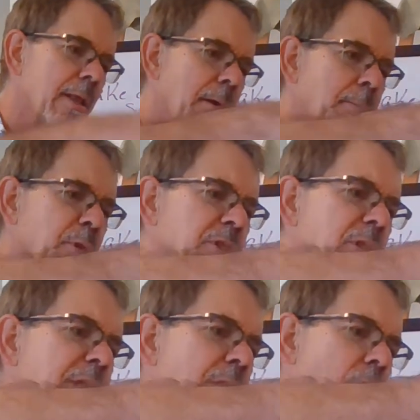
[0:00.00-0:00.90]
put the
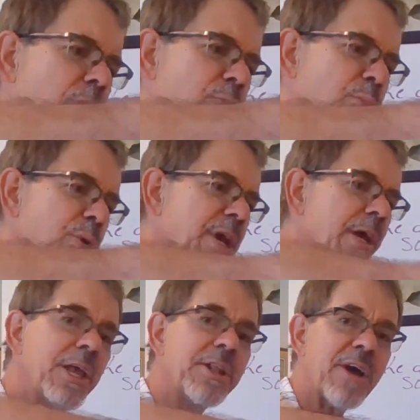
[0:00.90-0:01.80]
lid on
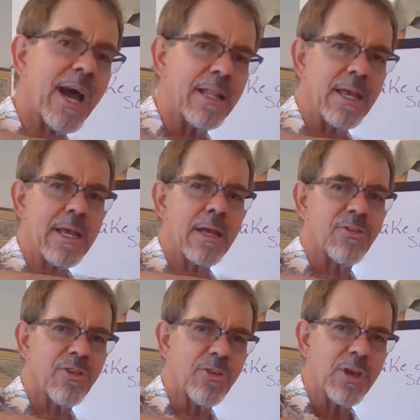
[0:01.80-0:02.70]
really tightly because
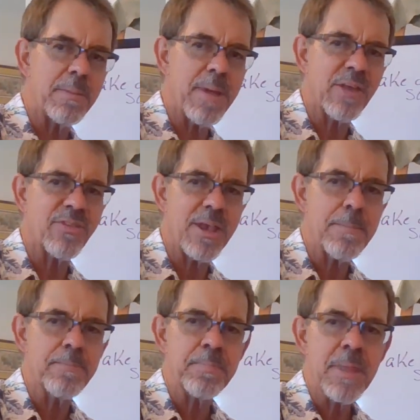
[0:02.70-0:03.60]
this will get messy.
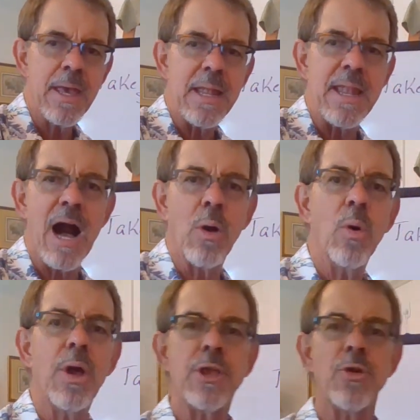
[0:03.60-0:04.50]
Now,
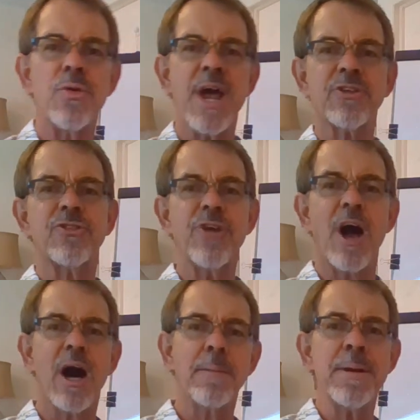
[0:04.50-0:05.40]
your next
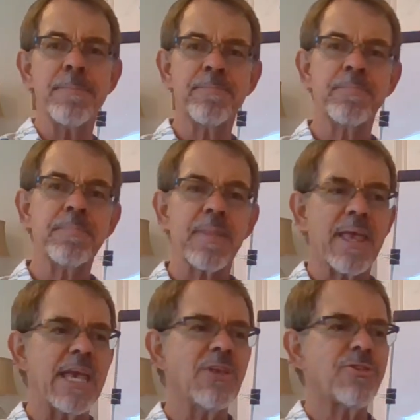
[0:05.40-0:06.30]
job
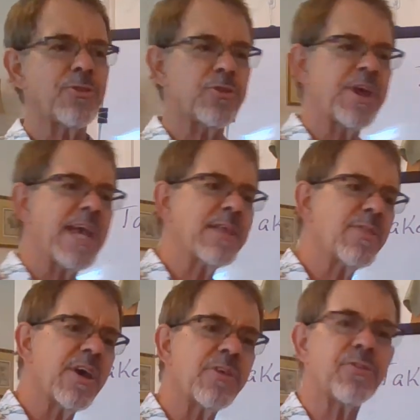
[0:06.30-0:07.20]
is to take
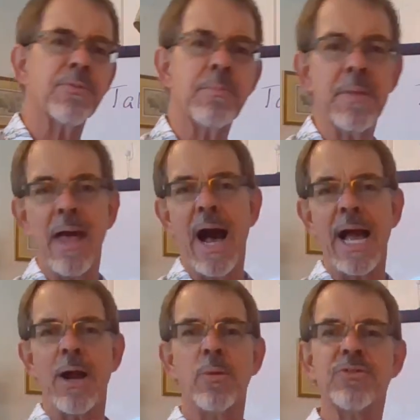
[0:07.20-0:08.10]
this. I
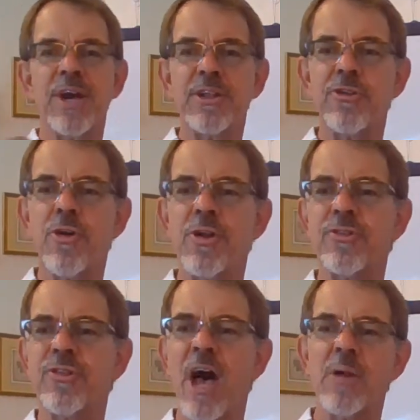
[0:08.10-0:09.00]
always like to turn it
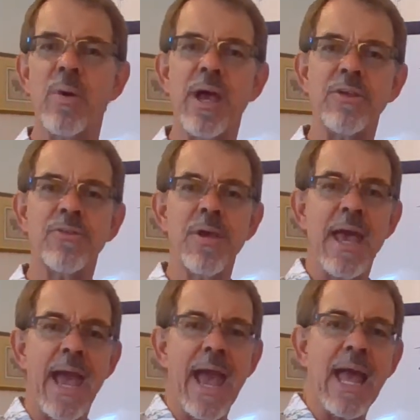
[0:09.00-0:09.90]
sideways
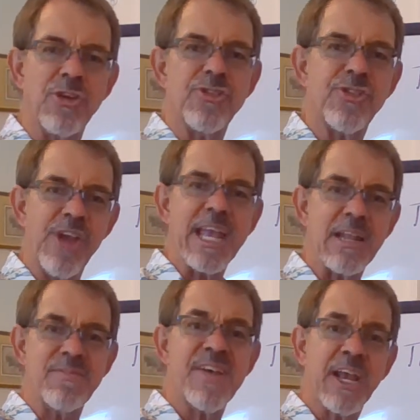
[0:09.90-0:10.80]
and shake it
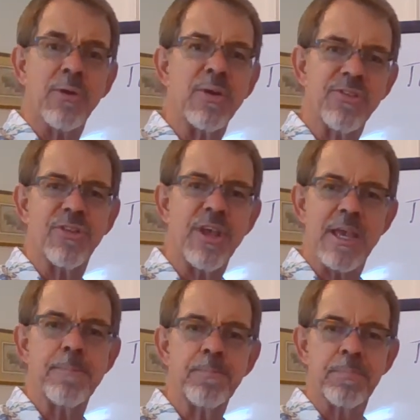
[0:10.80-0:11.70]
vigorously
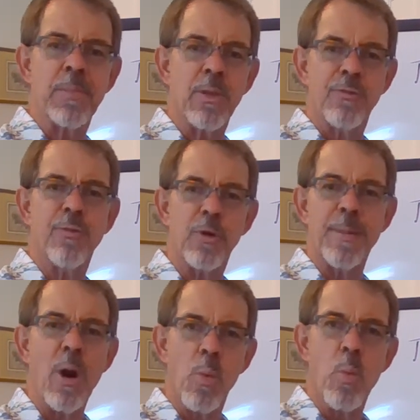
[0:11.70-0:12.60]
for
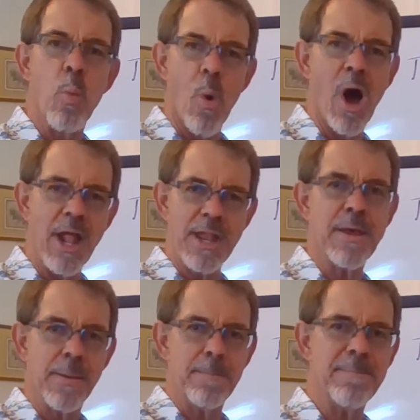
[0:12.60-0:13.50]
about 1
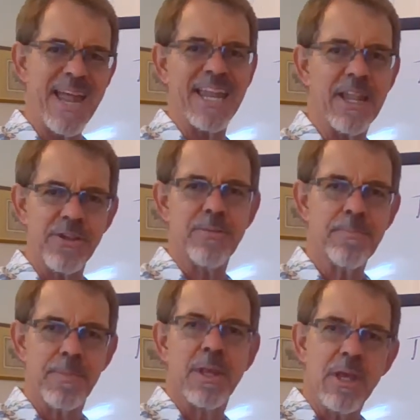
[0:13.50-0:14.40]
minute.
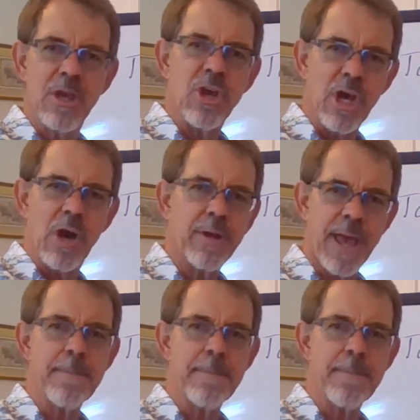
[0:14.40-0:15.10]
Okay,